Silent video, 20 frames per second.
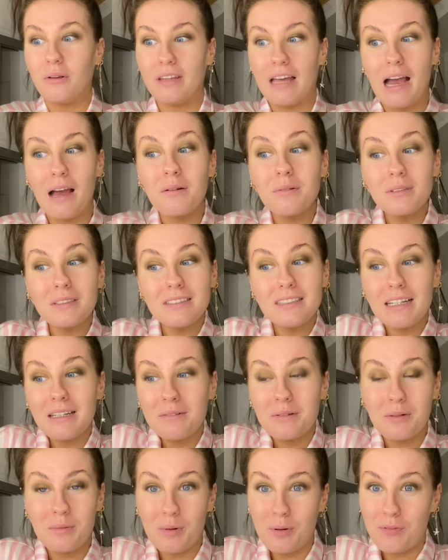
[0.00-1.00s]
that was like
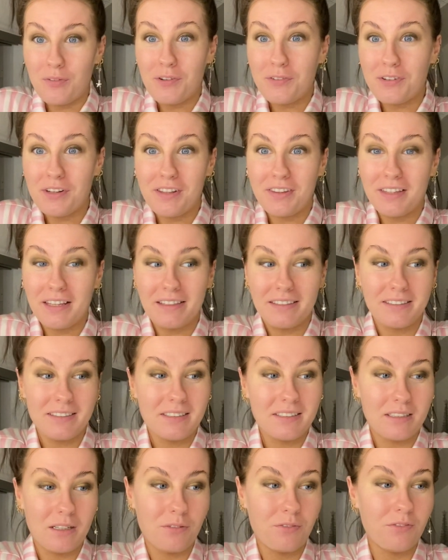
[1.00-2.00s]
one of my favorite things,
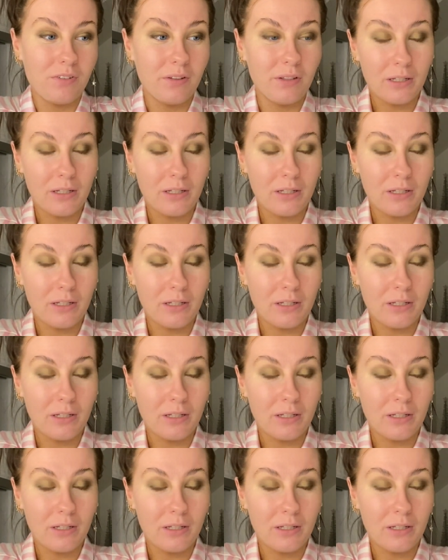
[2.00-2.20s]
because I feel